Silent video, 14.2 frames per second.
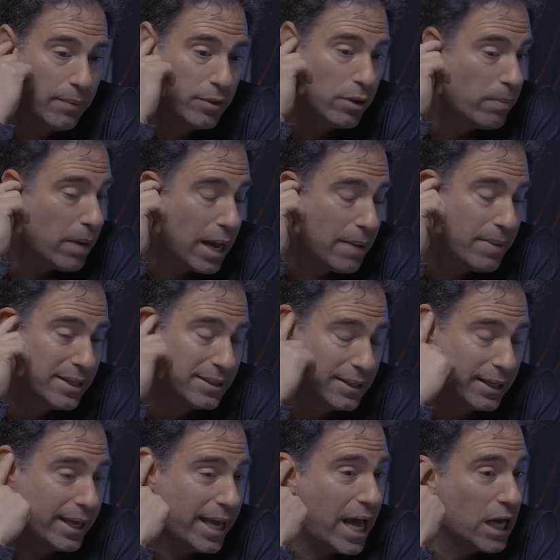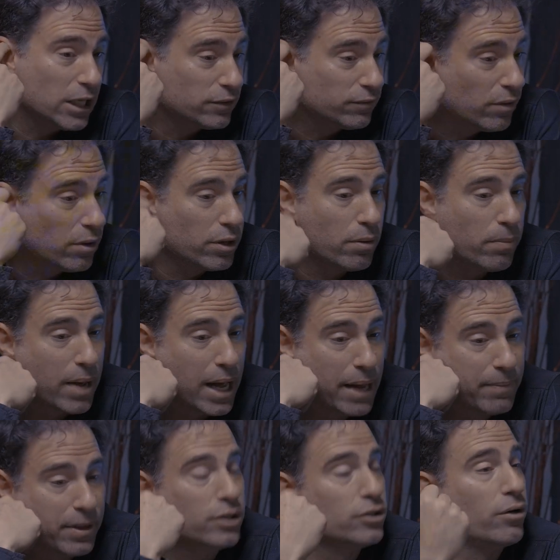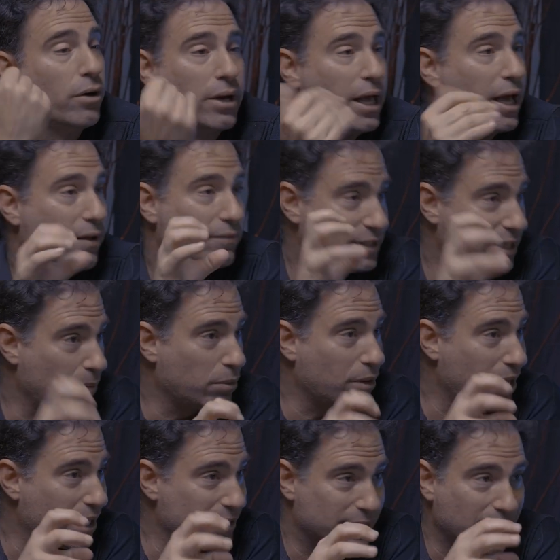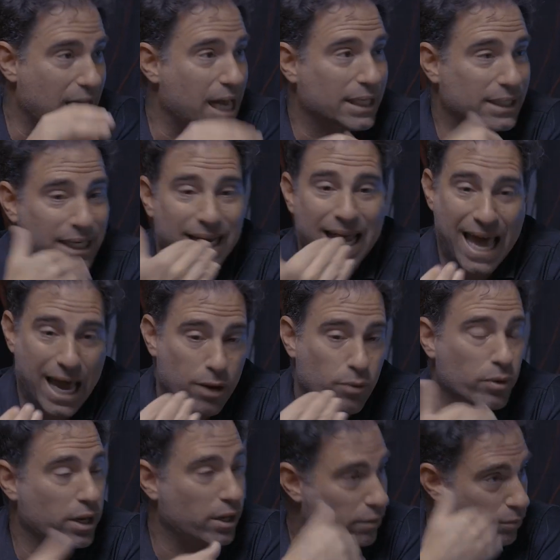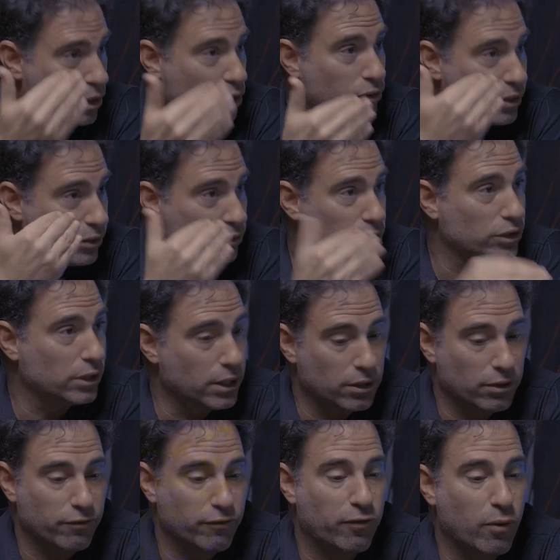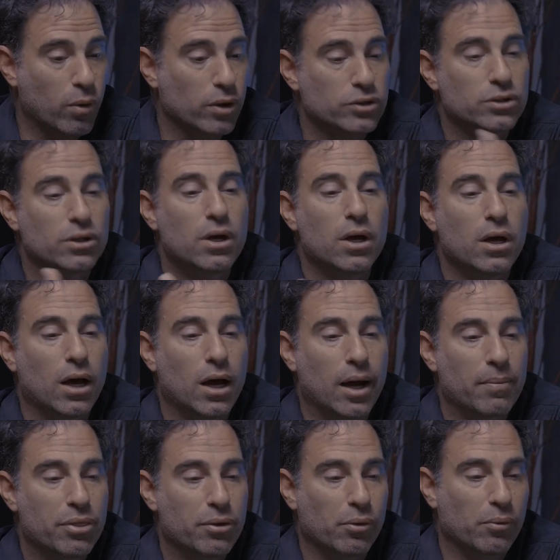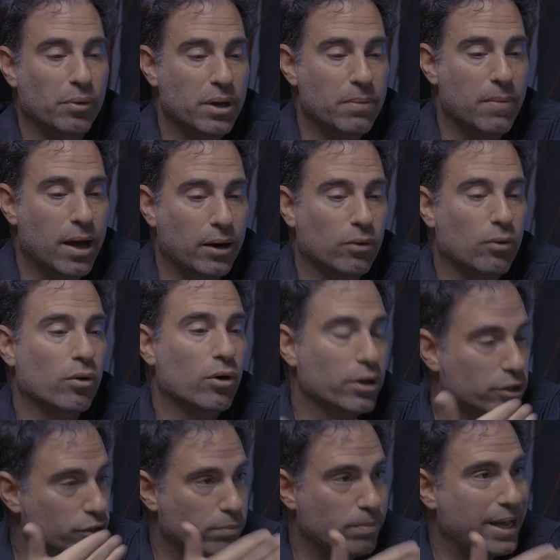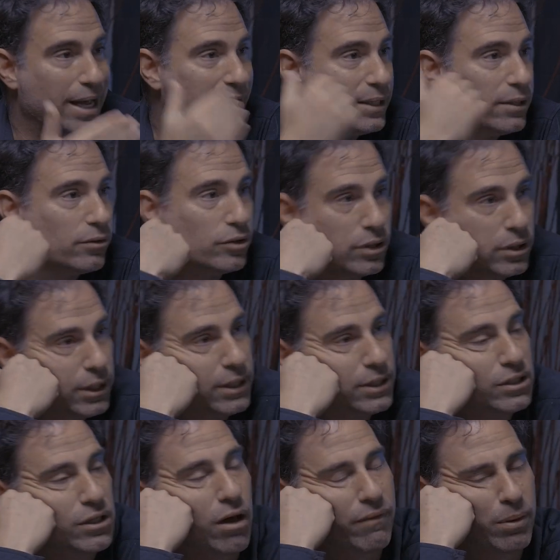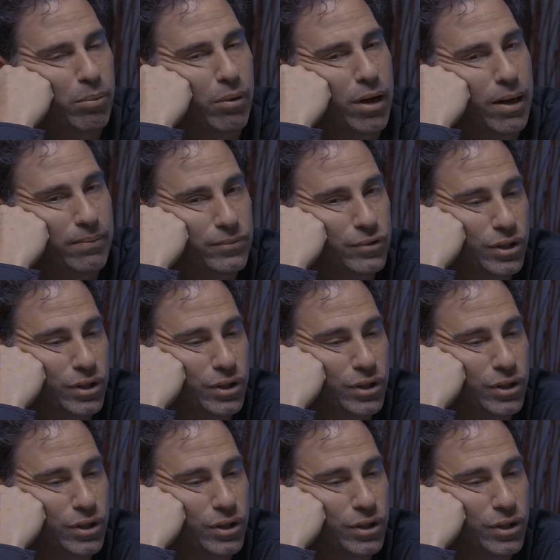You buy based on cash flow. You buy because you already have stabilized, locked-in equity when you're diligent, either forced through a remodel or because you're buying diligently and solving problems.